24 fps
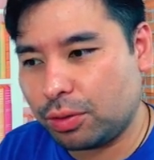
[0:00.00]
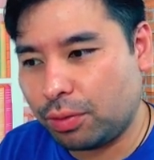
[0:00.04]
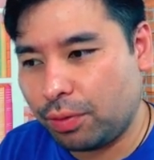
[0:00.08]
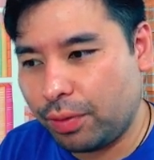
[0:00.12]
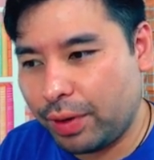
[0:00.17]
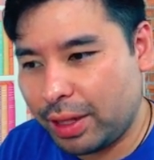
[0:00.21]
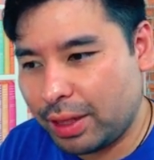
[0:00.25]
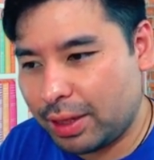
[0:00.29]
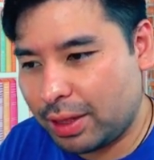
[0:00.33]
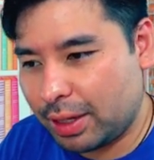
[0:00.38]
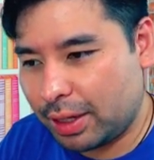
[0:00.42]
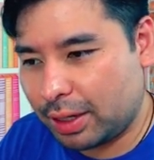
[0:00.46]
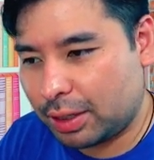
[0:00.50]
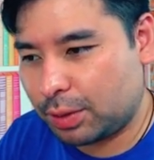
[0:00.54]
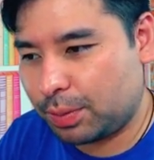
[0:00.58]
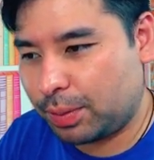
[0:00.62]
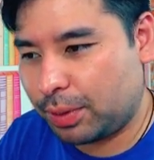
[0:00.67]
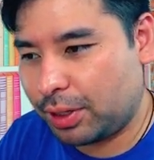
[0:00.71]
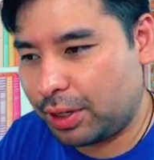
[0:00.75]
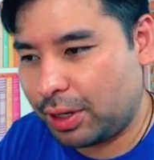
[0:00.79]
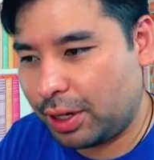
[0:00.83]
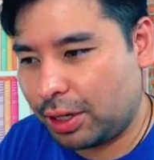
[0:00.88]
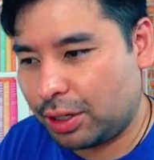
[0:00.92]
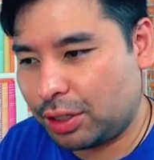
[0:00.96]
read the
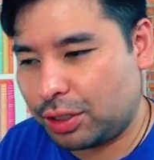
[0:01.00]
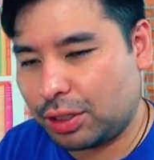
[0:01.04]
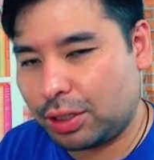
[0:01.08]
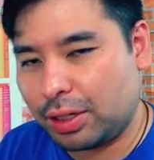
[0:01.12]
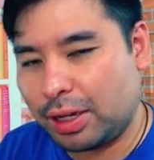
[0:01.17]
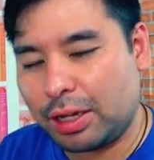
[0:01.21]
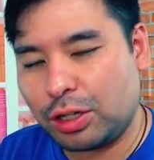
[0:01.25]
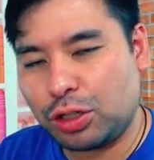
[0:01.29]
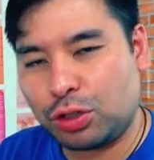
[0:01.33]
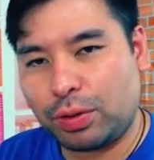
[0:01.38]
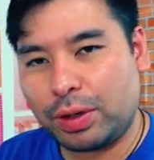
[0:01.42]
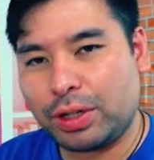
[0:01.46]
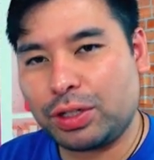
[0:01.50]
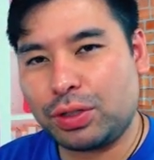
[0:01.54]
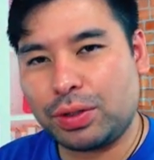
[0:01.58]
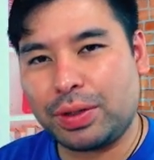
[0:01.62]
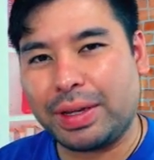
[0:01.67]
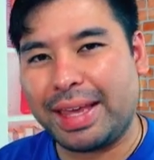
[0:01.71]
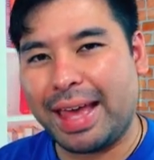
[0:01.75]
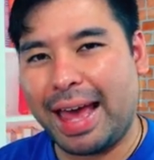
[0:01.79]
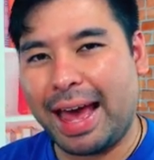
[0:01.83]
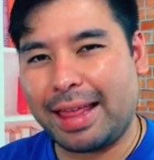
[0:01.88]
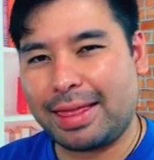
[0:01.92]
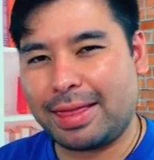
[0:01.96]
explanation and try to
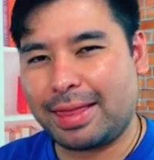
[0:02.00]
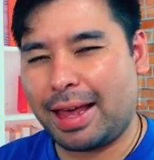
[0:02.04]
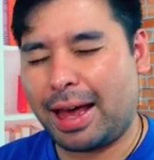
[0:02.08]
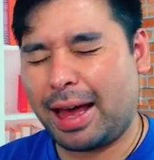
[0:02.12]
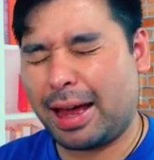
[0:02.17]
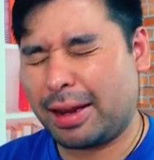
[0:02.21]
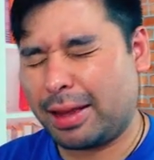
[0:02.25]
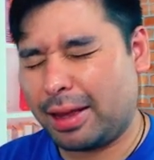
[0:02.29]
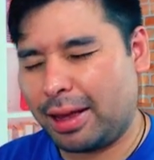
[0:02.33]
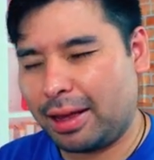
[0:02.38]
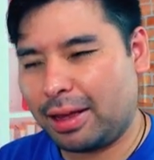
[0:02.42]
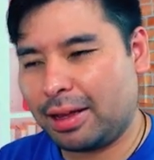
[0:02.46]
get that.